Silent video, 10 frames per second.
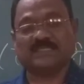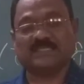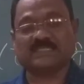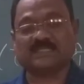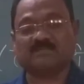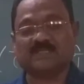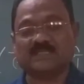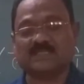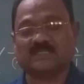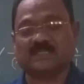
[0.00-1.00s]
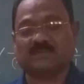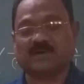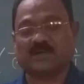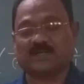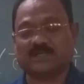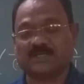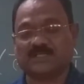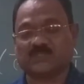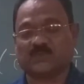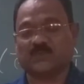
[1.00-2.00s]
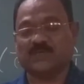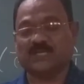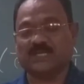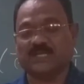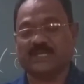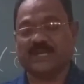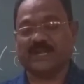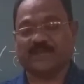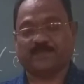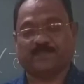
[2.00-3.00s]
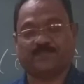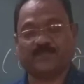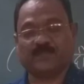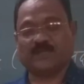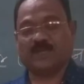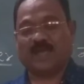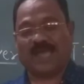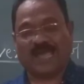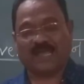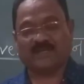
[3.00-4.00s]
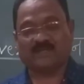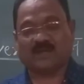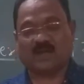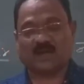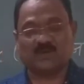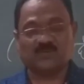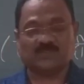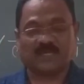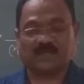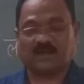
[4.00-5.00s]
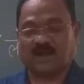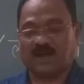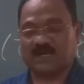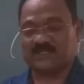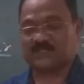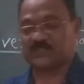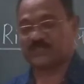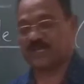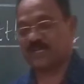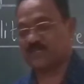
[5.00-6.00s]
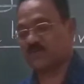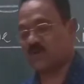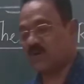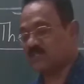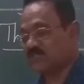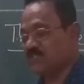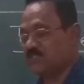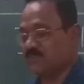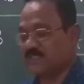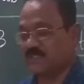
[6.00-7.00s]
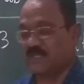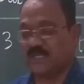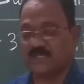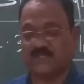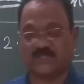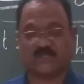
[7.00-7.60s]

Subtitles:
In summer, the water is only kin deep, and cows and carts can cross it with ease.